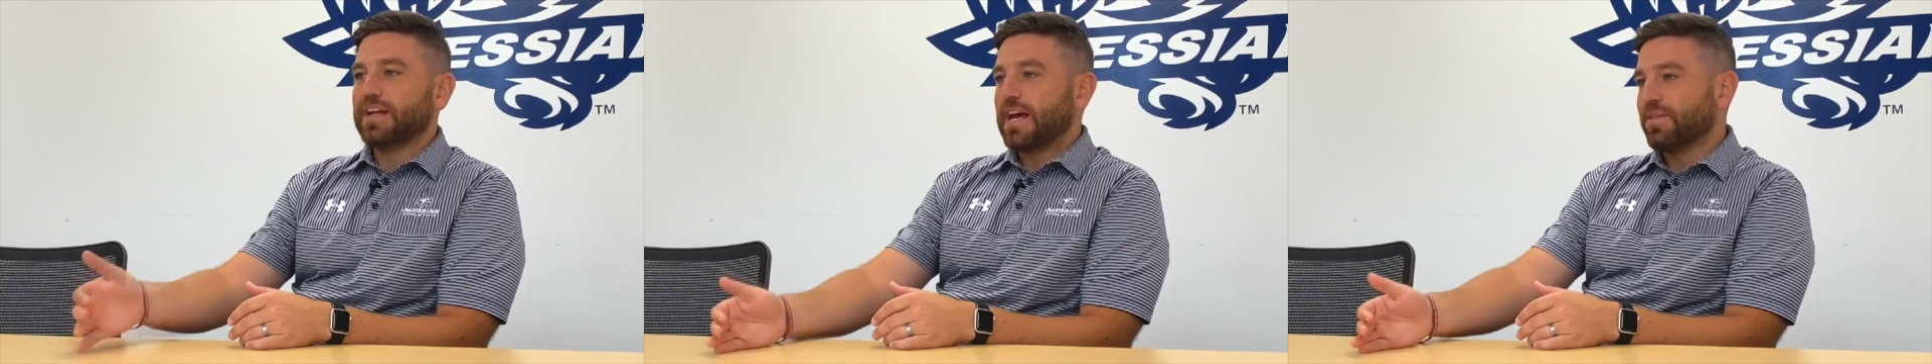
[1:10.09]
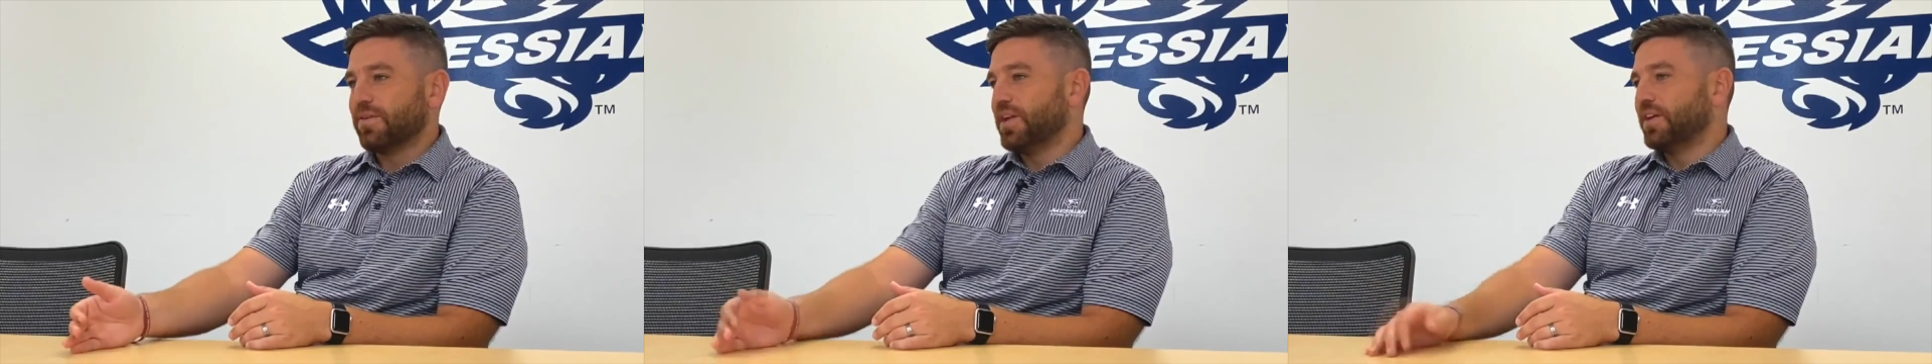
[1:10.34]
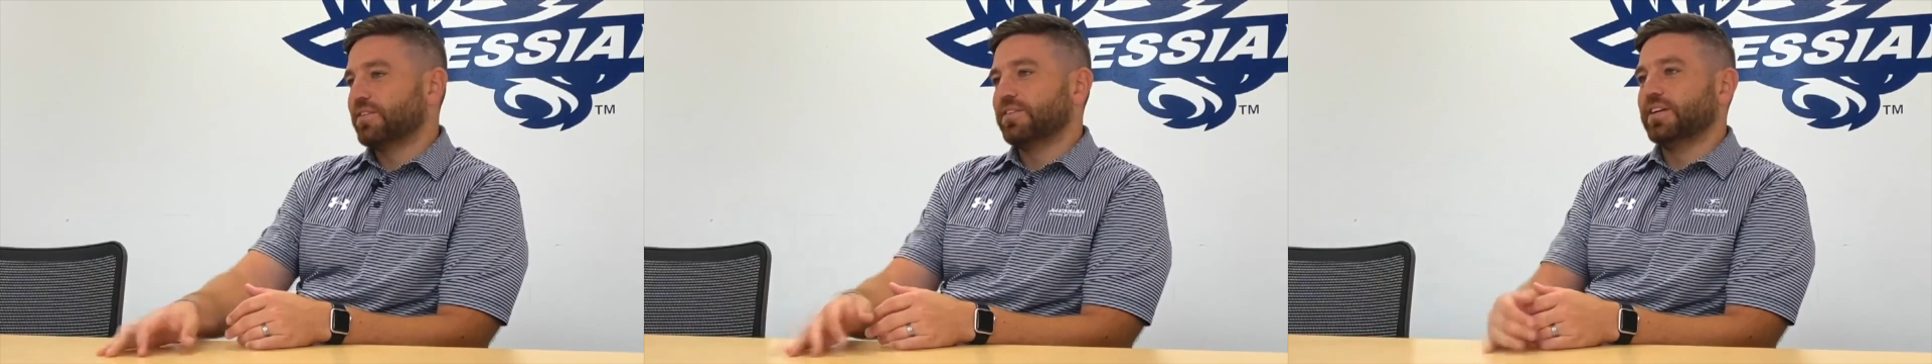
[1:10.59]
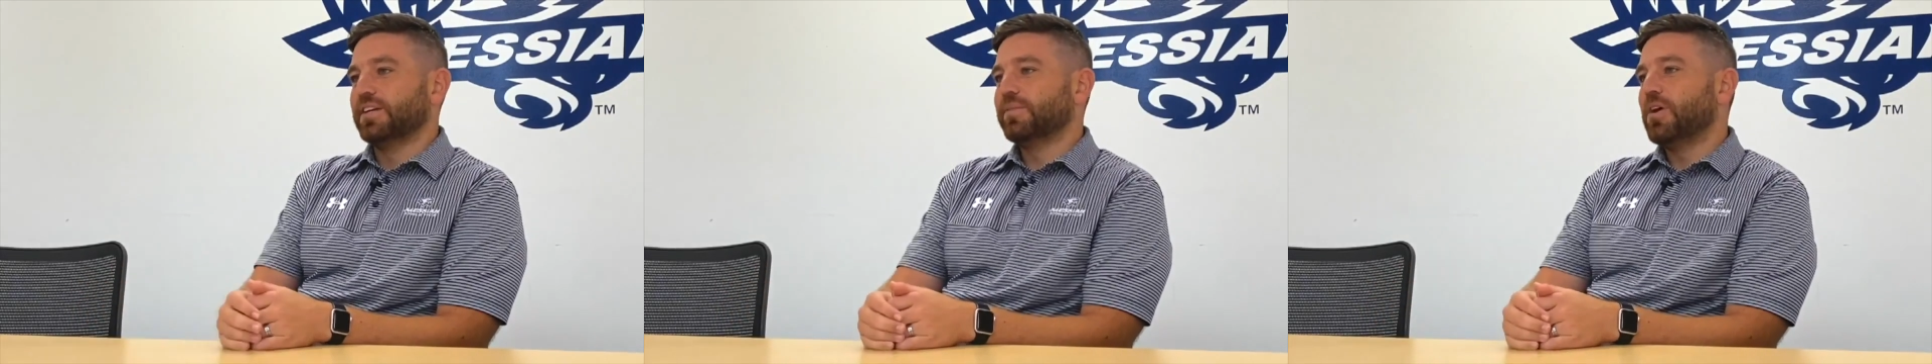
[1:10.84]
and
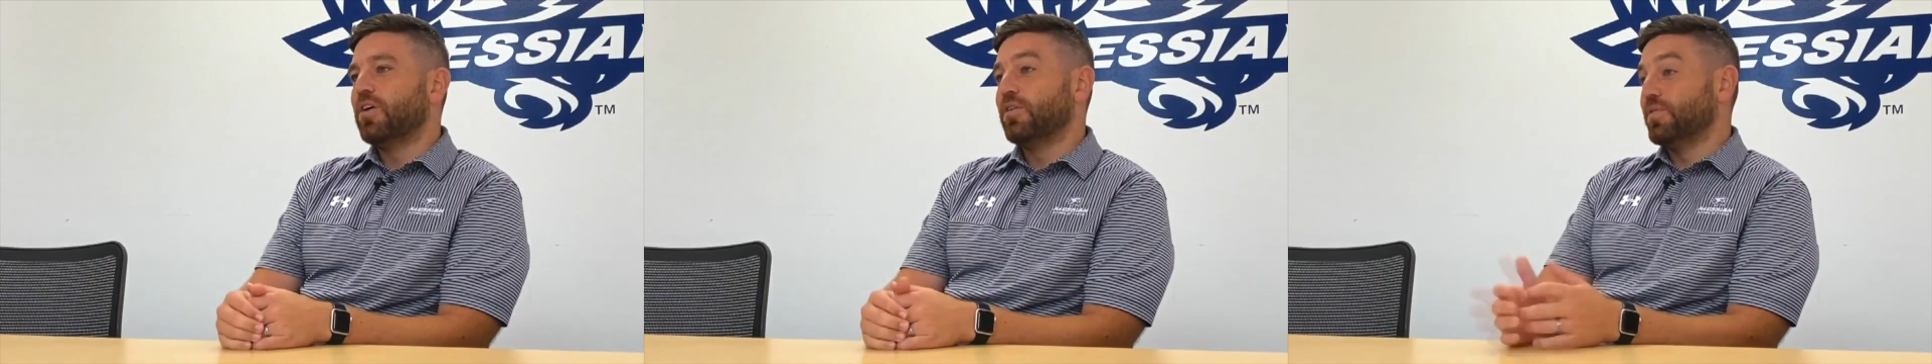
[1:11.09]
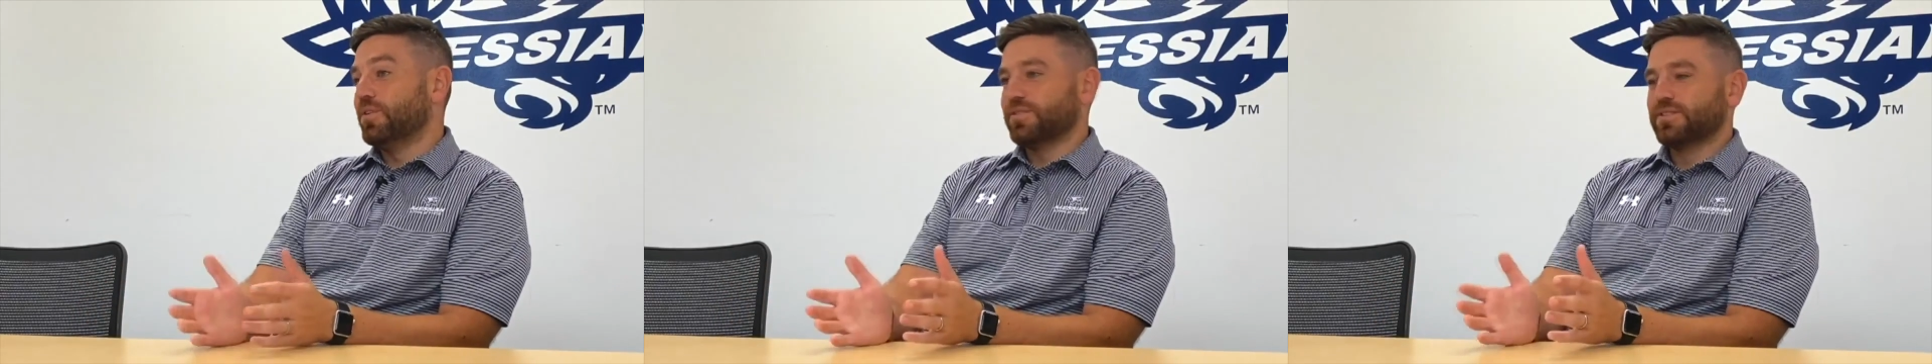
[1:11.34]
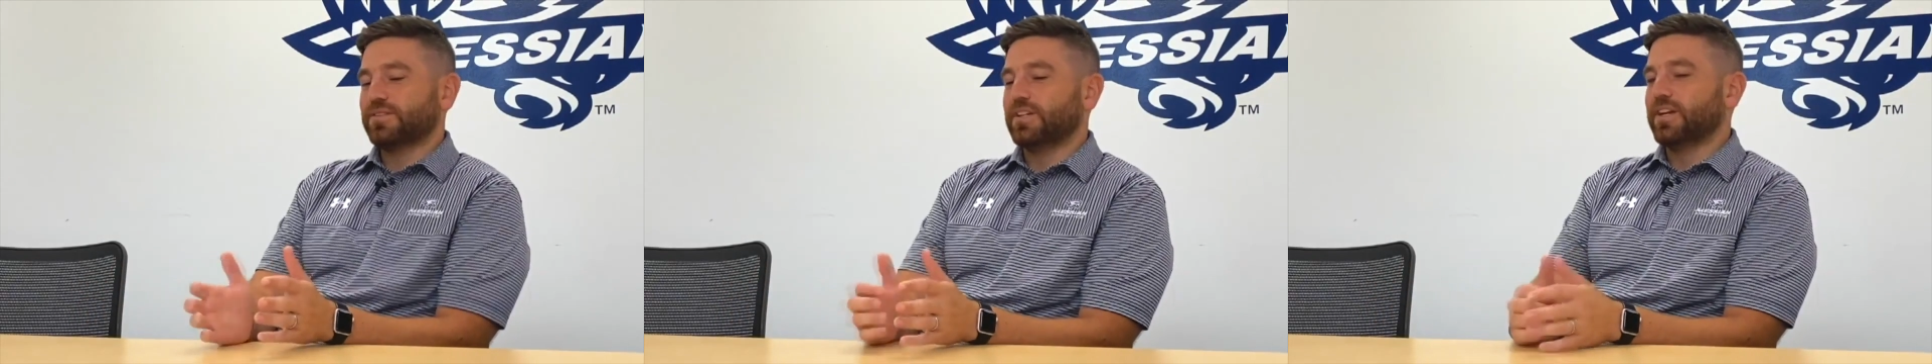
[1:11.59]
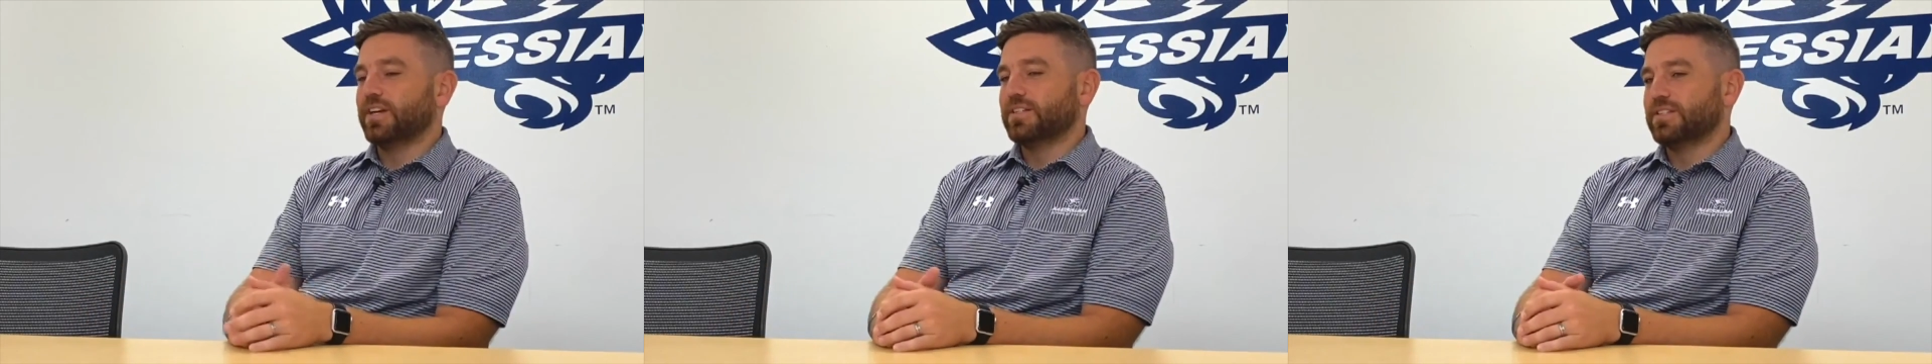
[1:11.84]
athletically, all of those.
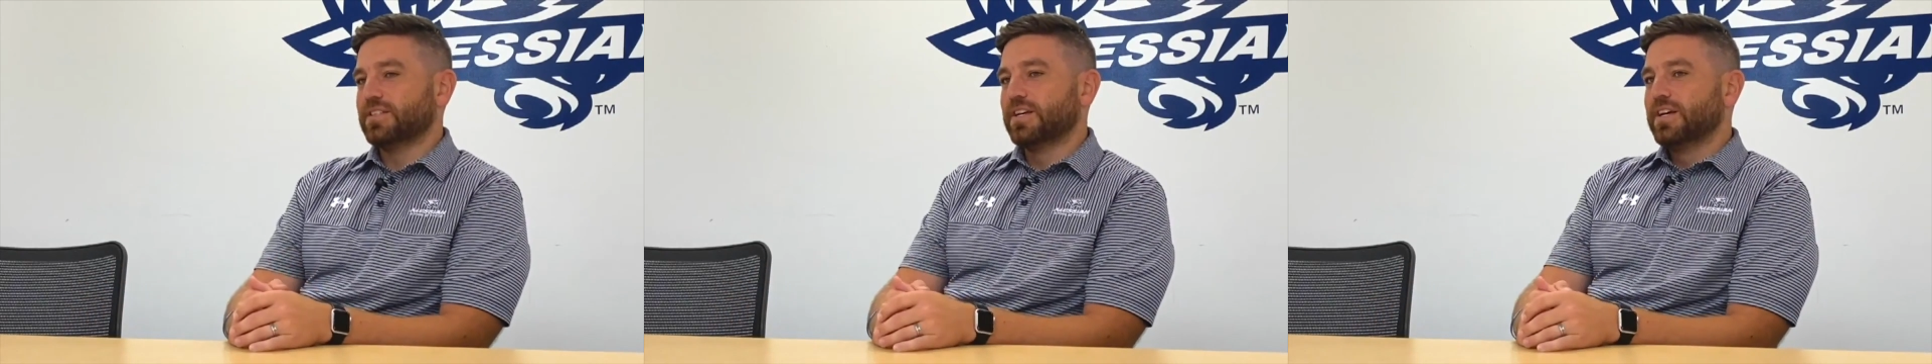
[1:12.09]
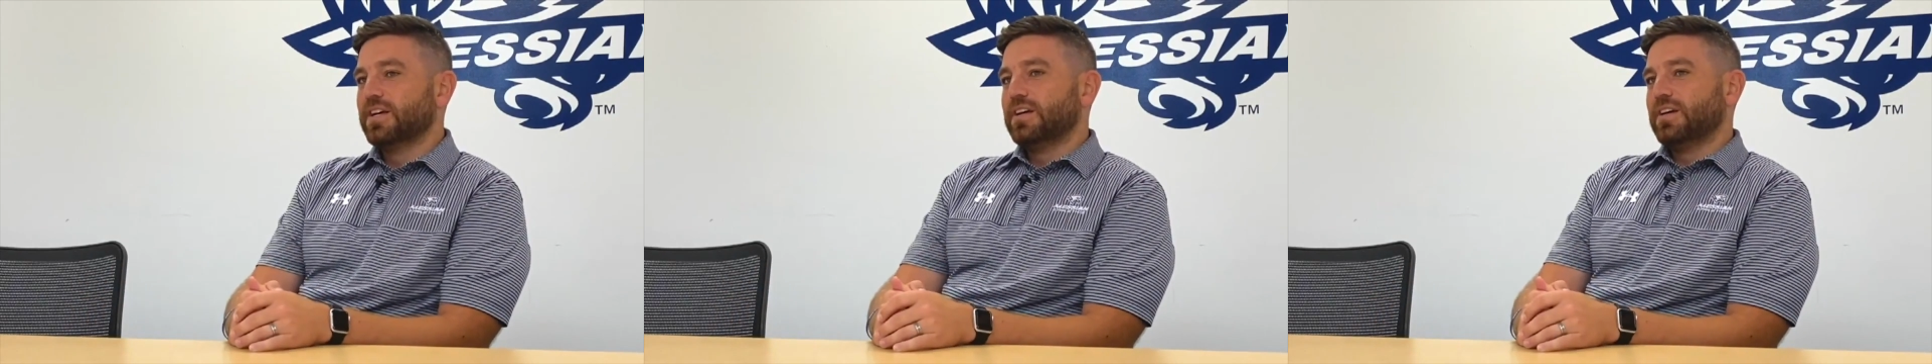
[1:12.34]
And